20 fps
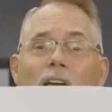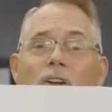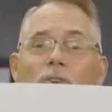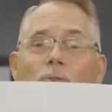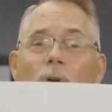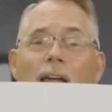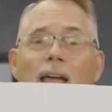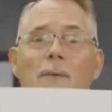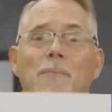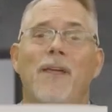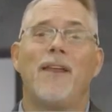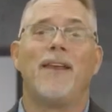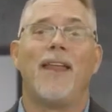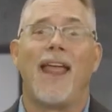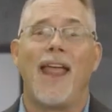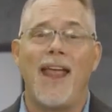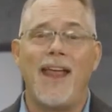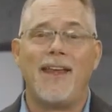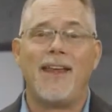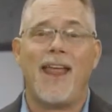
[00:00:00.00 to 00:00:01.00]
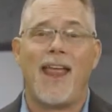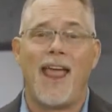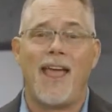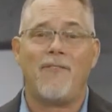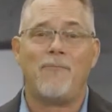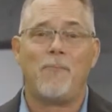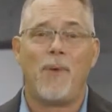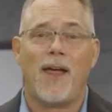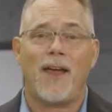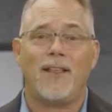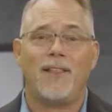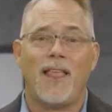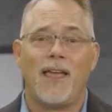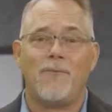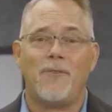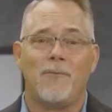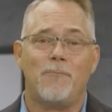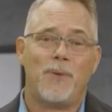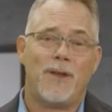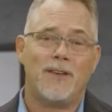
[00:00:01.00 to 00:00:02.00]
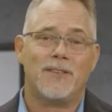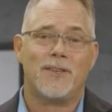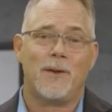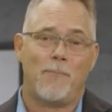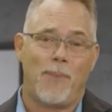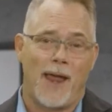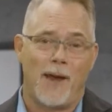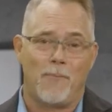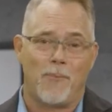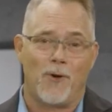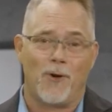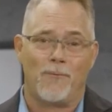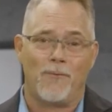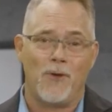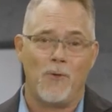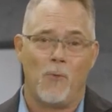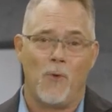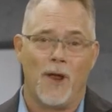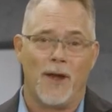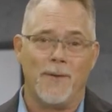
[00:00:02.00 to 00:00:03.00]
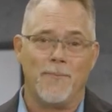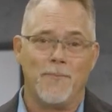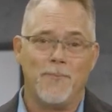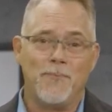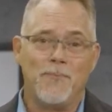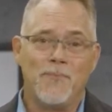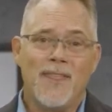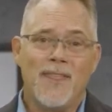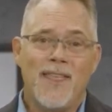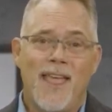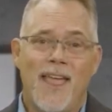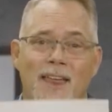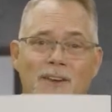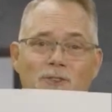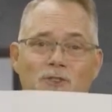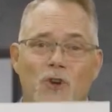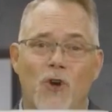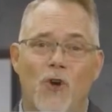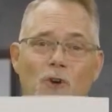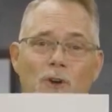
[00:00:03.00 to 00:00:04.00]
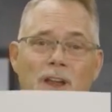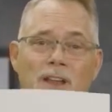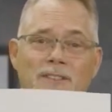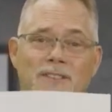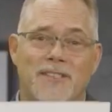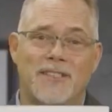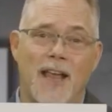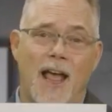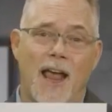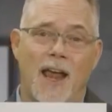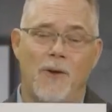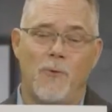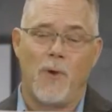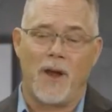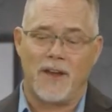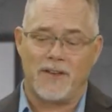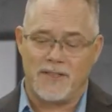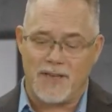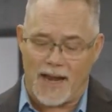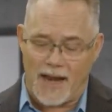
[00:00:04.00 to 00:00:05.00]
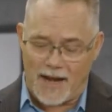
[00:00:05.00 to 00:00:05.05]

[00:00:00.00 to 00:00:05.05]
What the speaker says: Grab an 8.5 by 11 piece of paper, if you would, and turn it sideways.